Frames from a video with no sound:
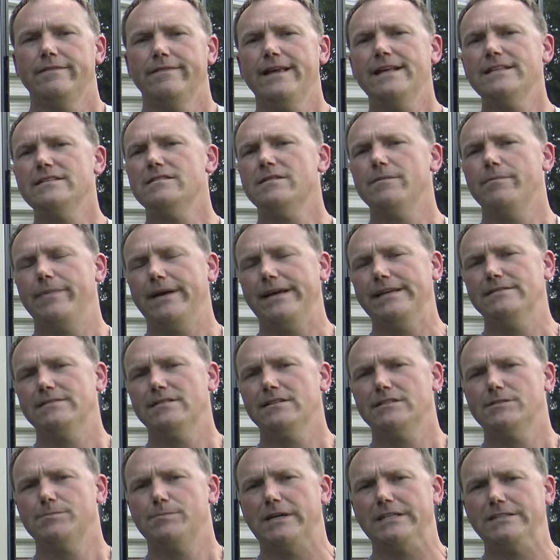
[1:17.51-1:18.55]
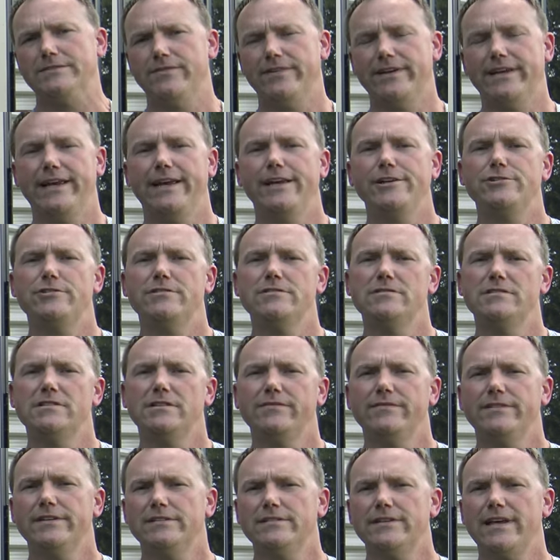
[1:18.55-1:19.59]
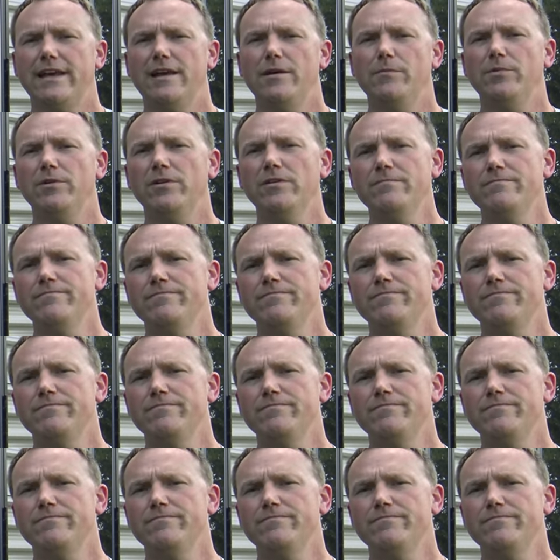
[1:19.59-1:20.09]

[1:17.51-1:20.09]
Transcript: That's the basic specifications of this camper.